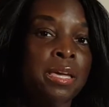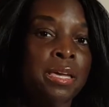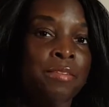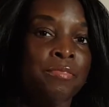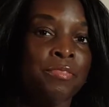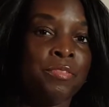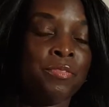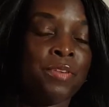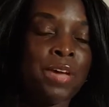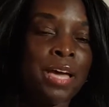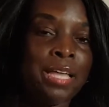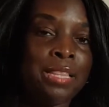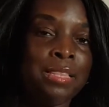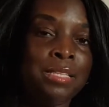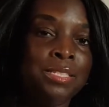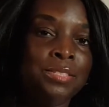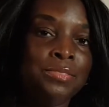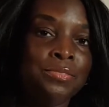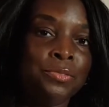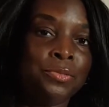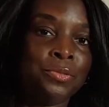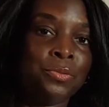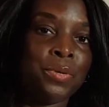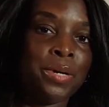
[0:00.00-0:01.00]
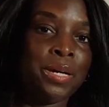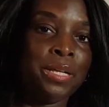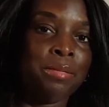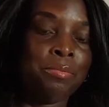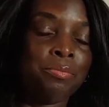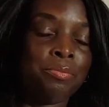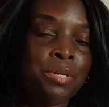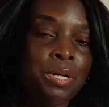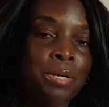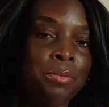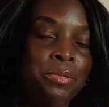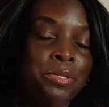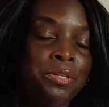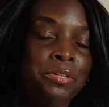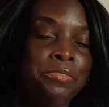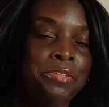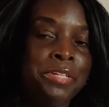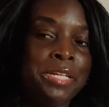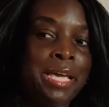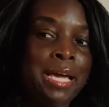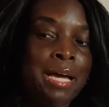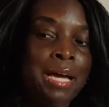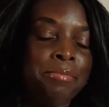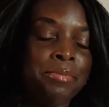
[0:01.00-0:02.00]
if you've had this for a while, it probably
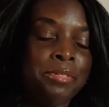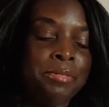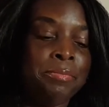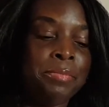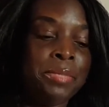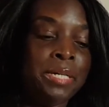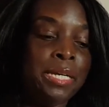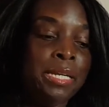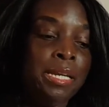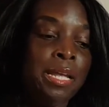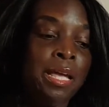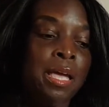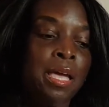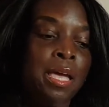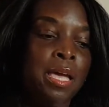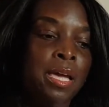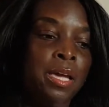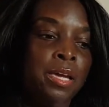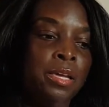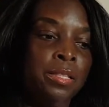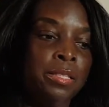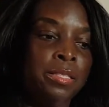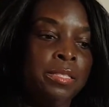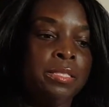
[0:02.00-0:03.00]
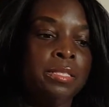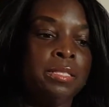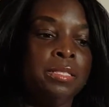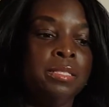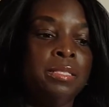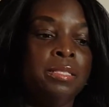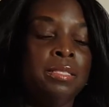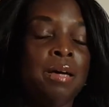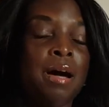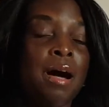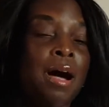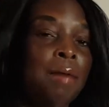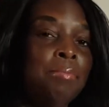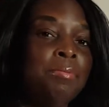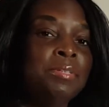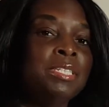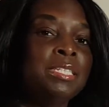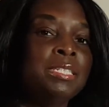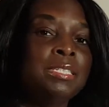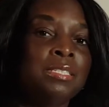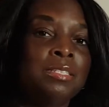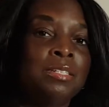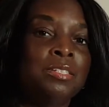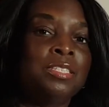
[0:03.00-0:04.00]
already happened. But the
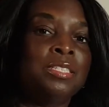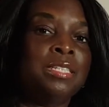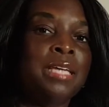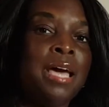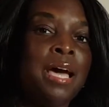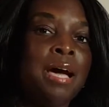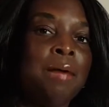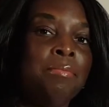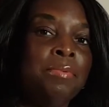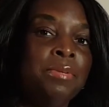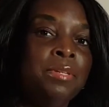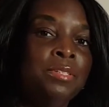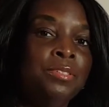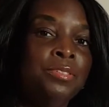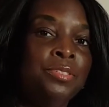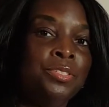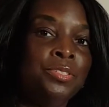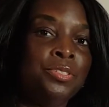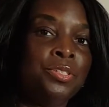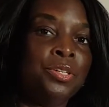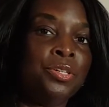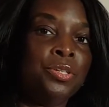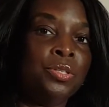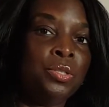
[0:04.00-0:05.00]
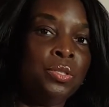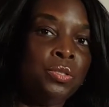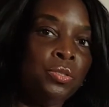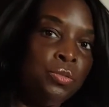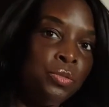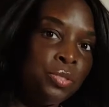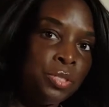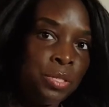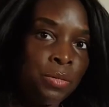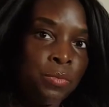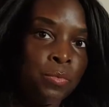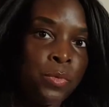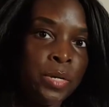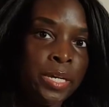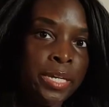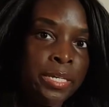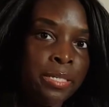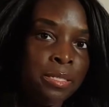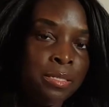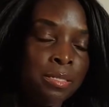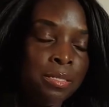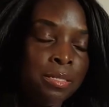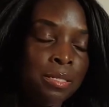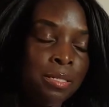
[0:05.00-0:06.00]
opposite starts to happen, and you start losing
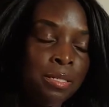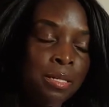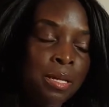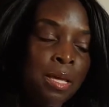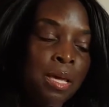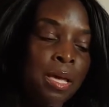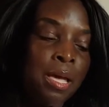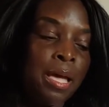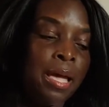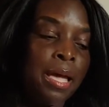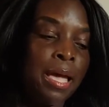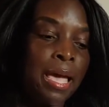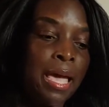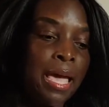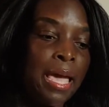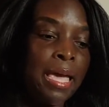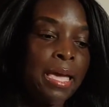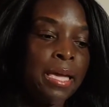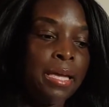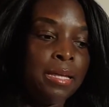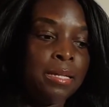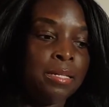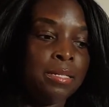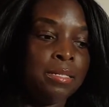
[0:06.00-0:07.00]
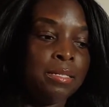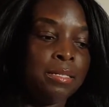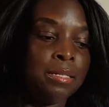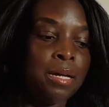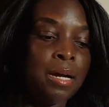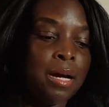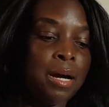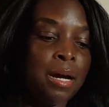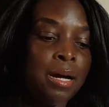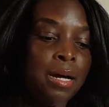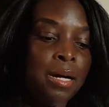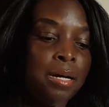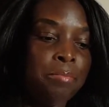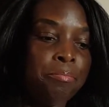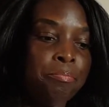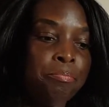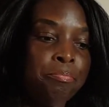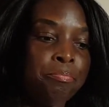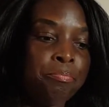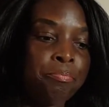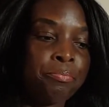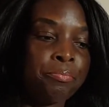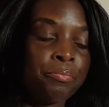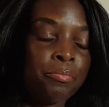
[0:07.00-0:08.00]
weight. And
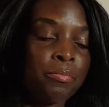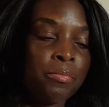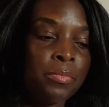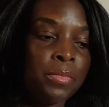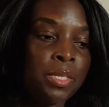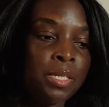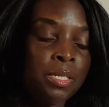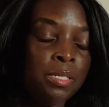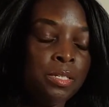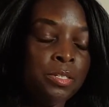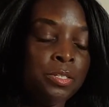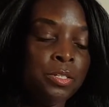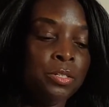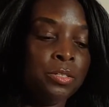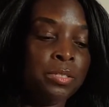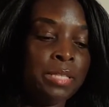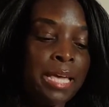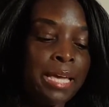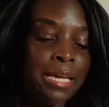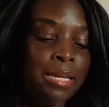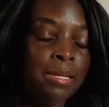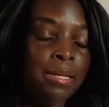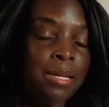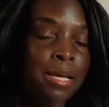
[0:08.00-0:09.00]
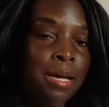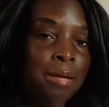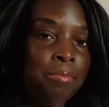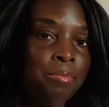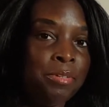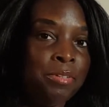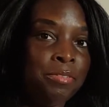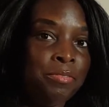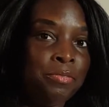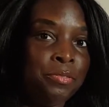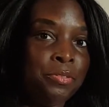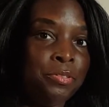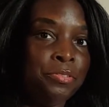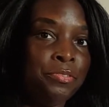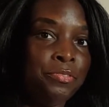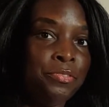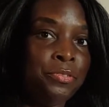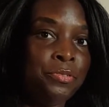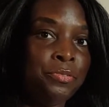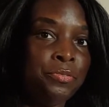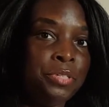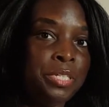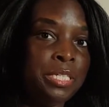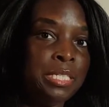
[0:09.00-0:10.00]
you know, that can happen for a
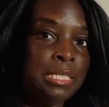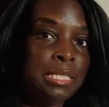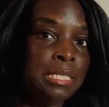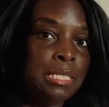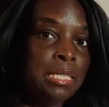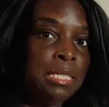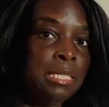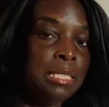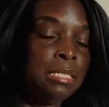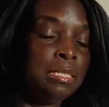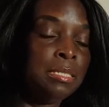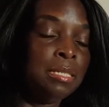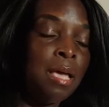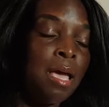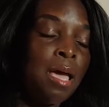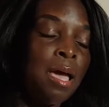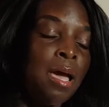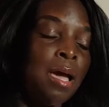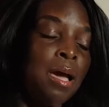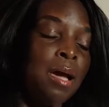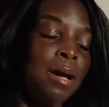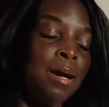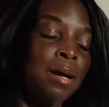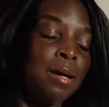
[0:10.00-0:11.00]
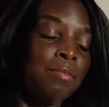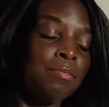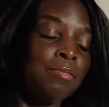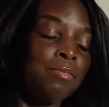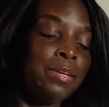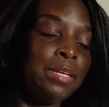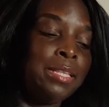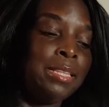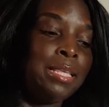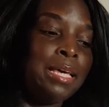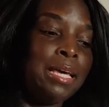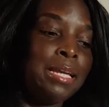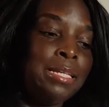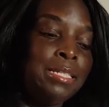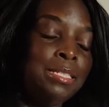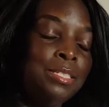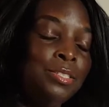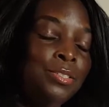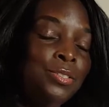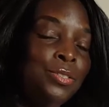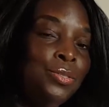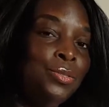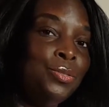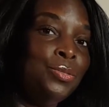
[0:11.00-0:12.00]
few reasons. I've read that
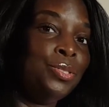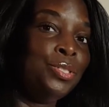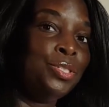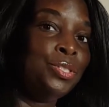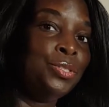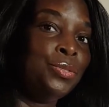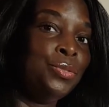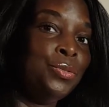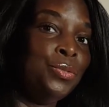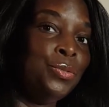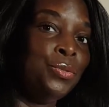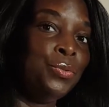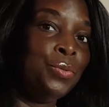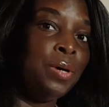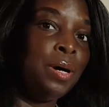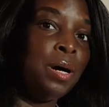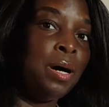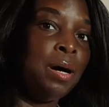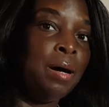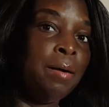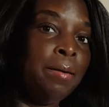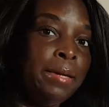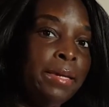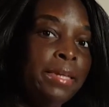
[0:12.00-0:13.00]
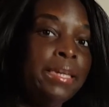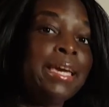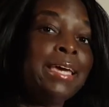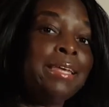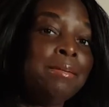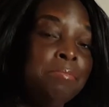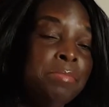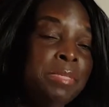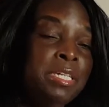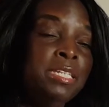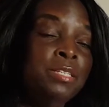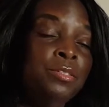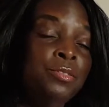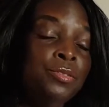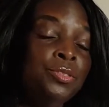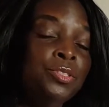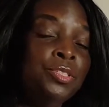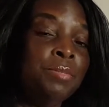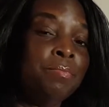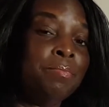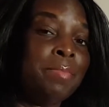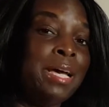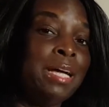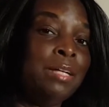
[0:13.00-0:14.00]
it's due to, it can be due
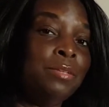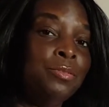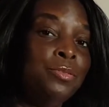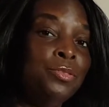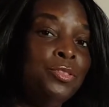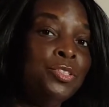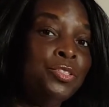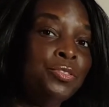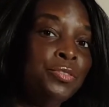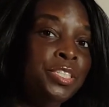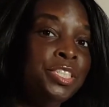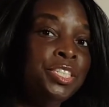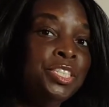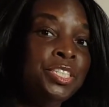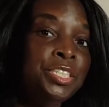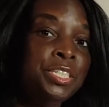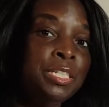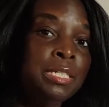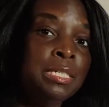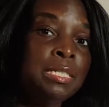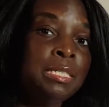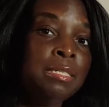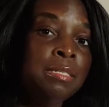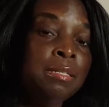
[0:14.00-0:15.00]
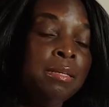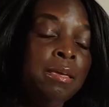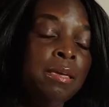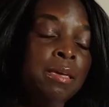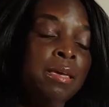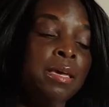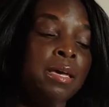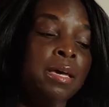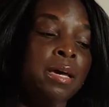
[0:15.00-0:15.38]
to malnutrition.